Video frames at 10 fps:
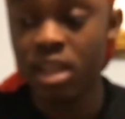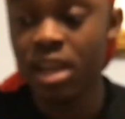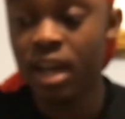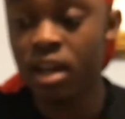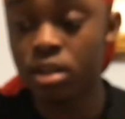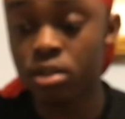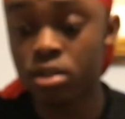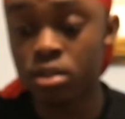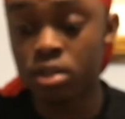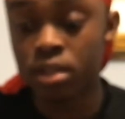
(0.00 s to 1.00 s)

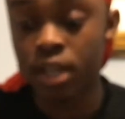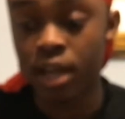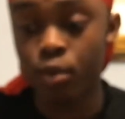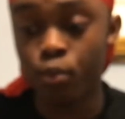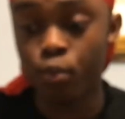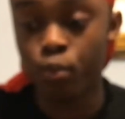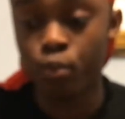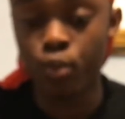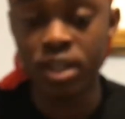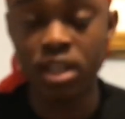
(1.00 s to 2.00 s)
And like,
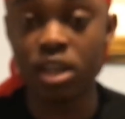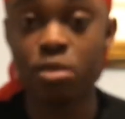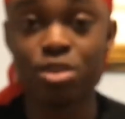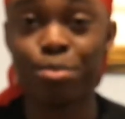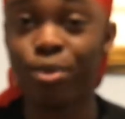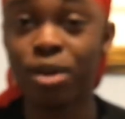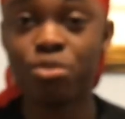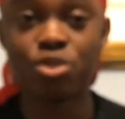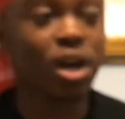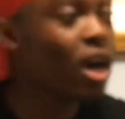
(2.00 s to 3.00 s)
when it came to primary
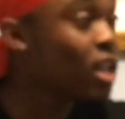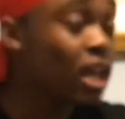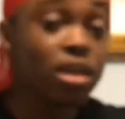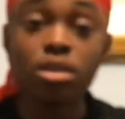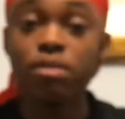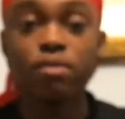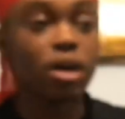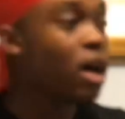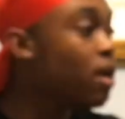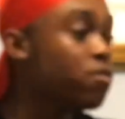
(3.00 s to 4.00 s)
school, I
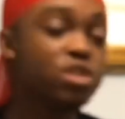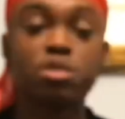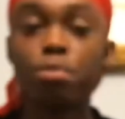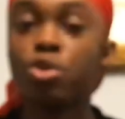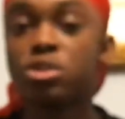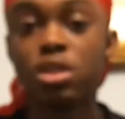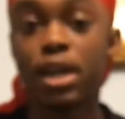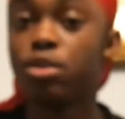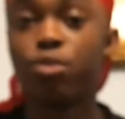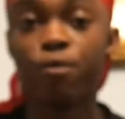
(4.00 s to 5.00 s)
haven't spoke to
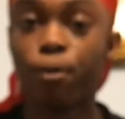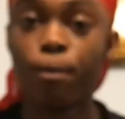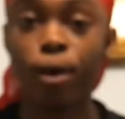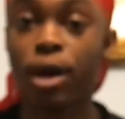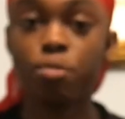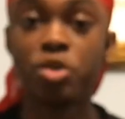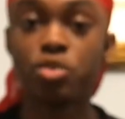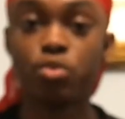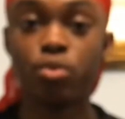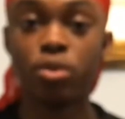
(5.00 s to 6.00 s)
anyone from primary
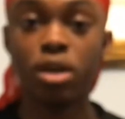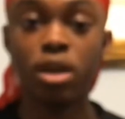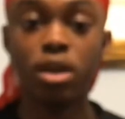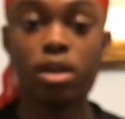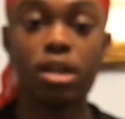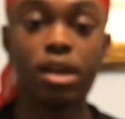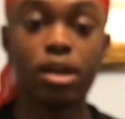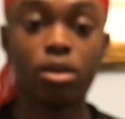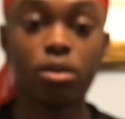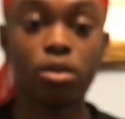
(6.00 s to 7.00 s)
school,
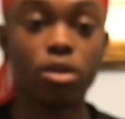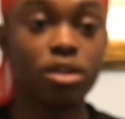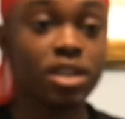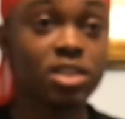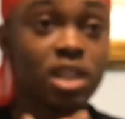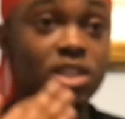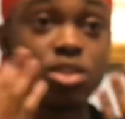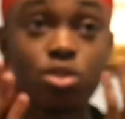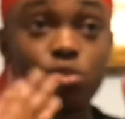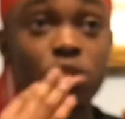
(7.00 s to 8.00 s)
like, unless I
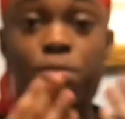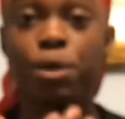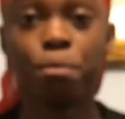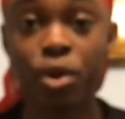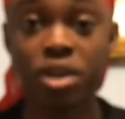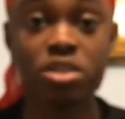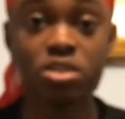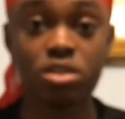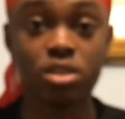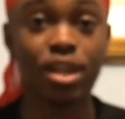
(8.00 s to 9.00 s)
saw them in
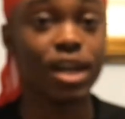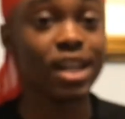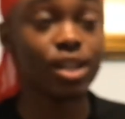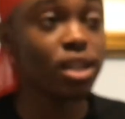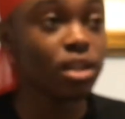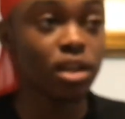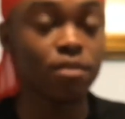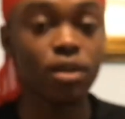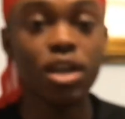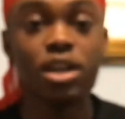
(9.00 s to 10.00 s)
person. Like, I didn't have,
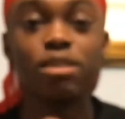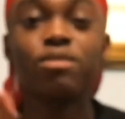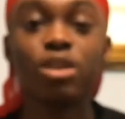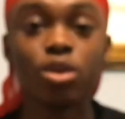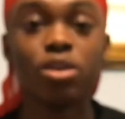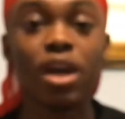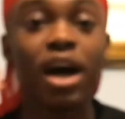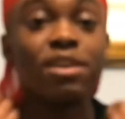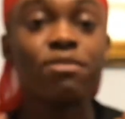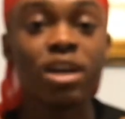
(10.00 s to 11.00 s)
even though
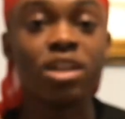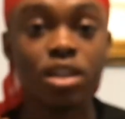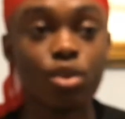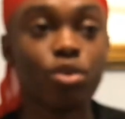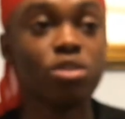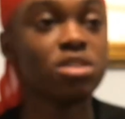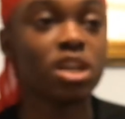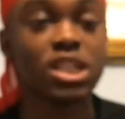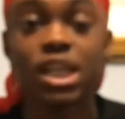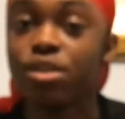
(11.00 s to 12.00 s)
I even had their
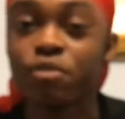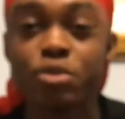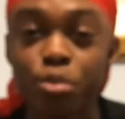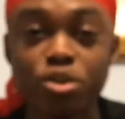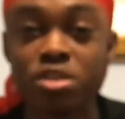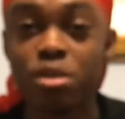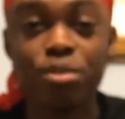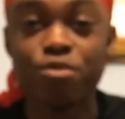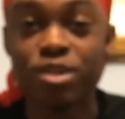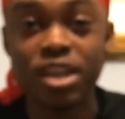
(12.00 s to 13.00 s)
contacts, I never spoke to them
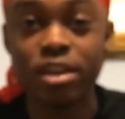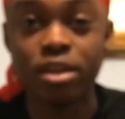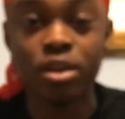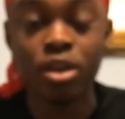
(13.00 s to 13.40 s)
every day.